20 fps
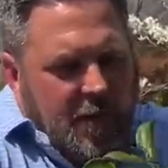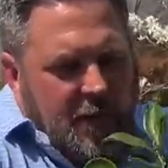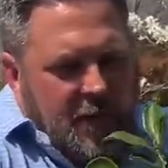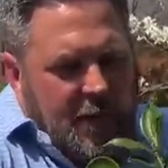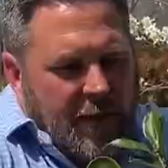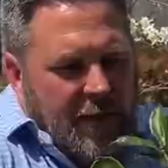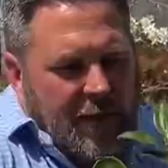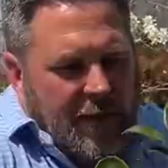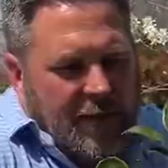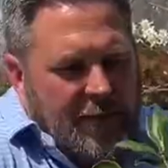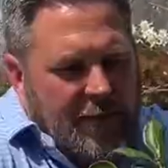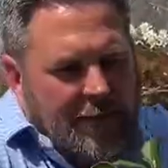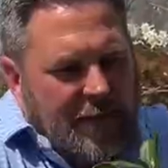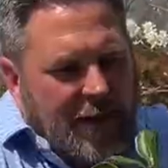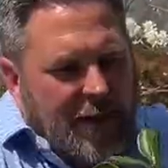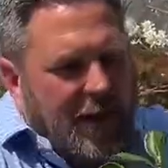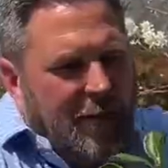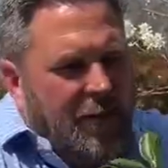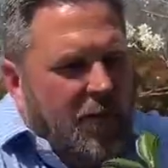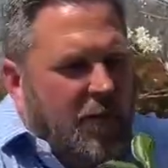They got these
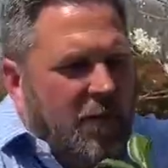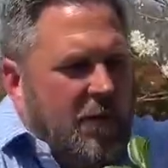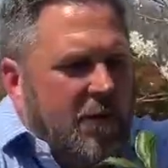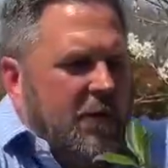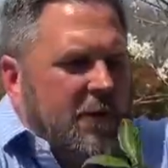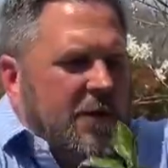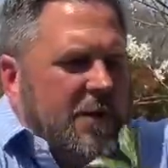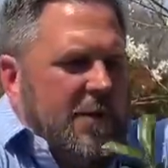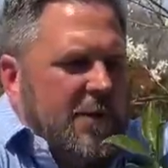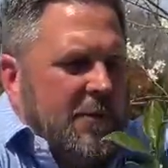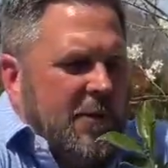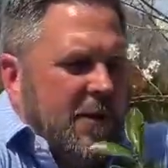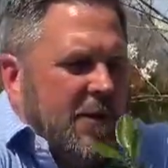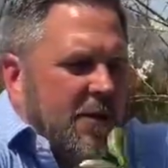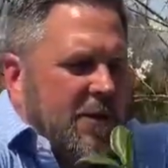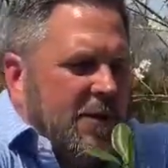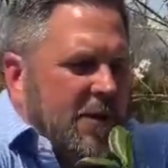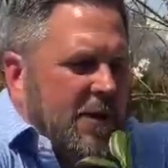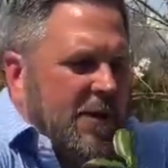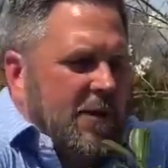hand pruners that I'm
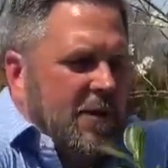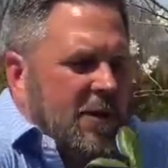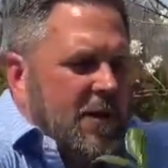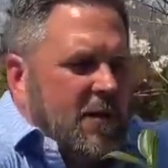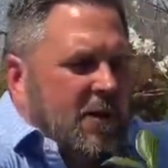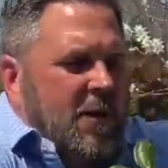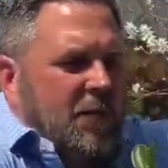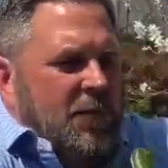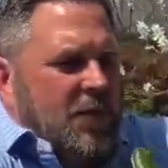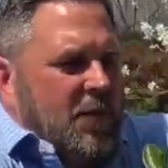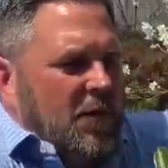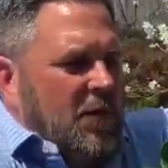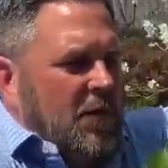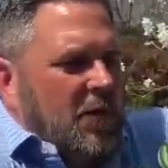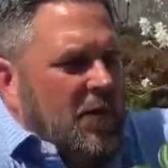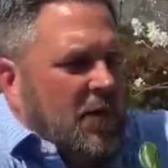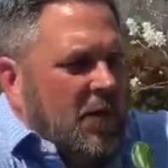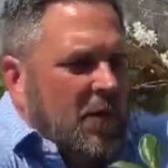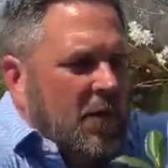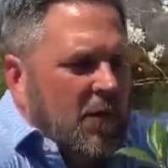using. Just go up to your
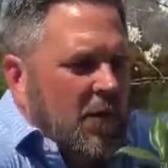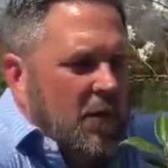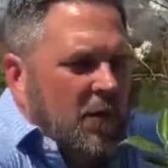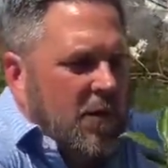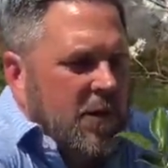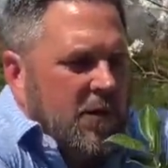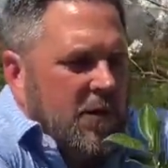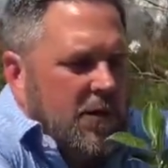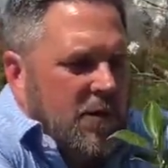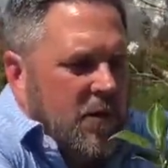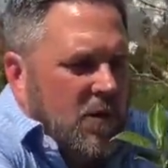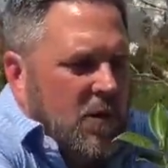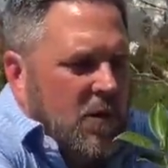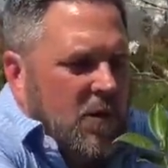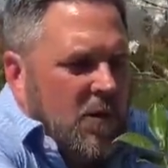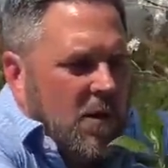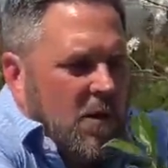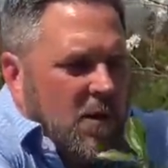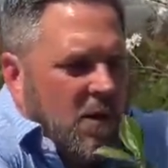local hardware store.